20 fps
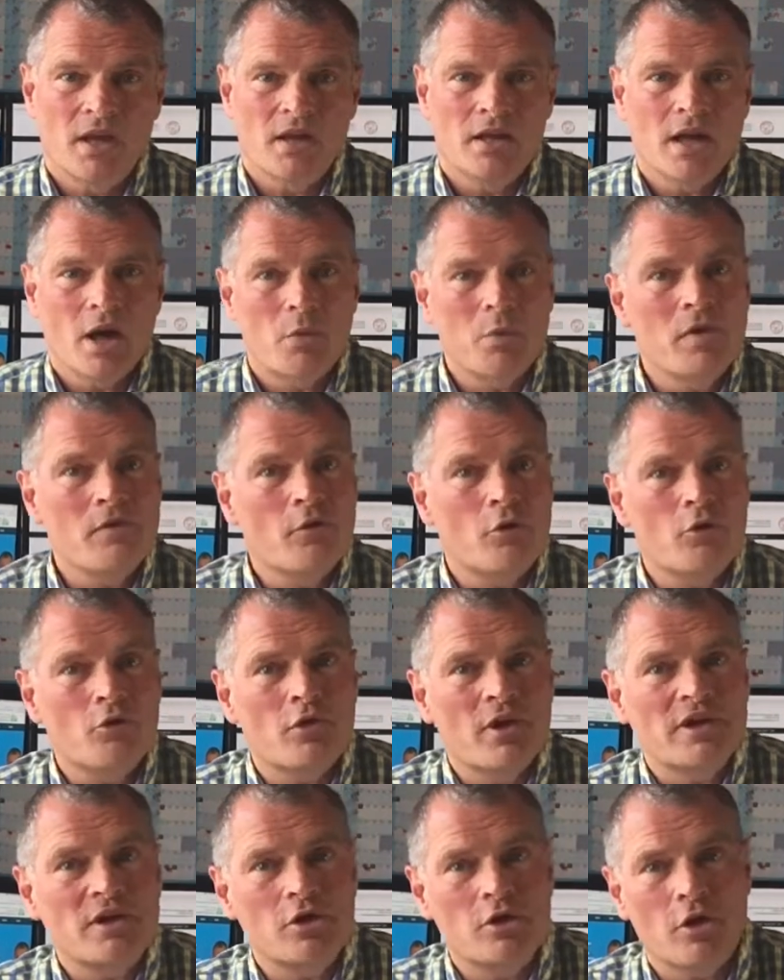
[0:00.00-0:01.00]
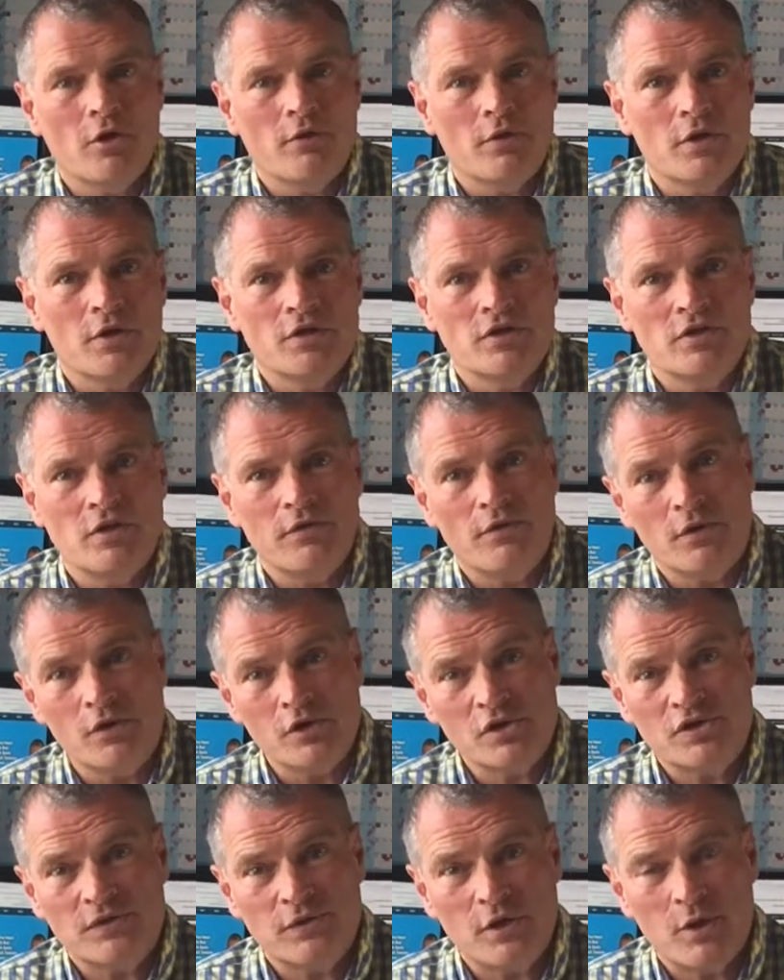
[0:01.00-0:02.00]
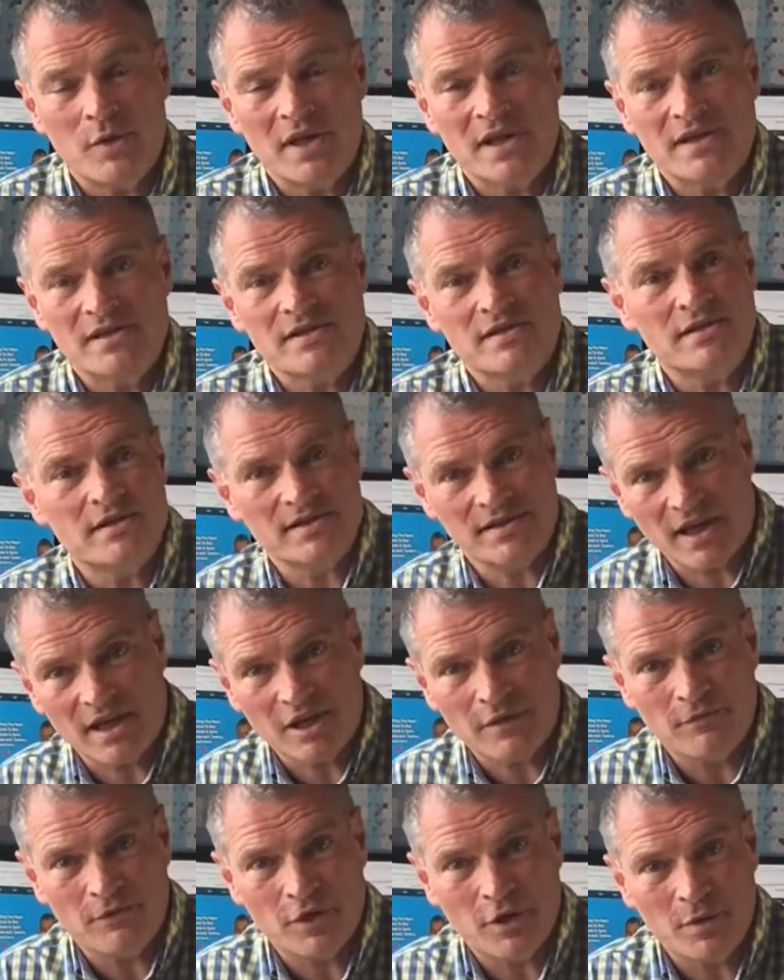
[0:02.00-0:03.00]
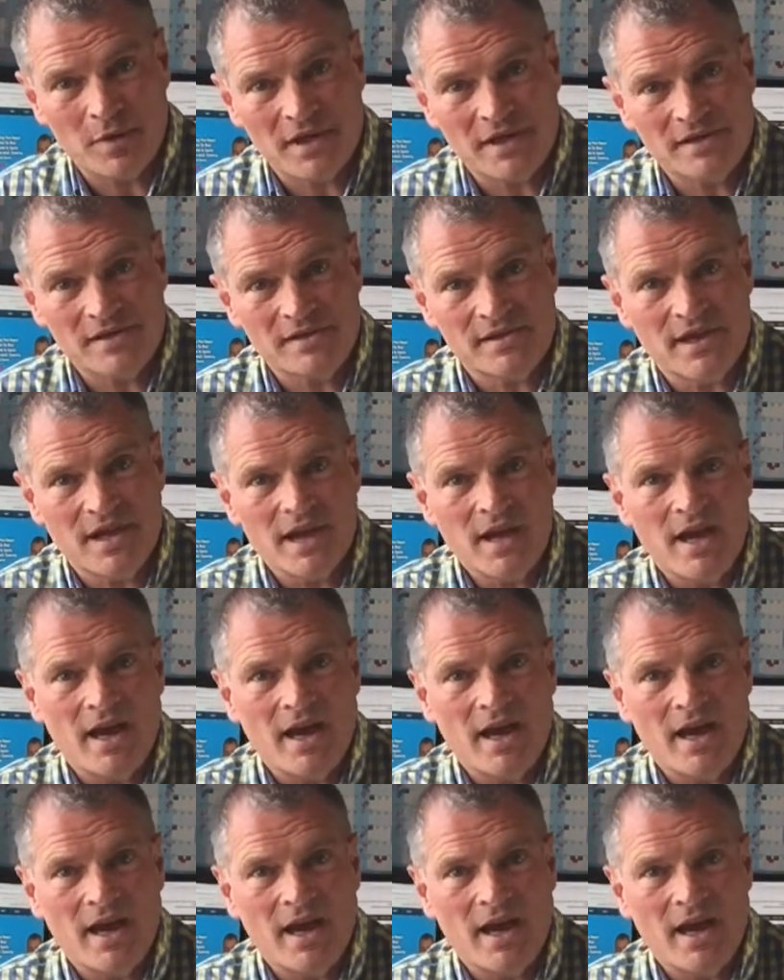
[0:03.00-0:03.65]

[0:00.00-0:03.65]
Now, we've already covered the first viewings, the second viewings,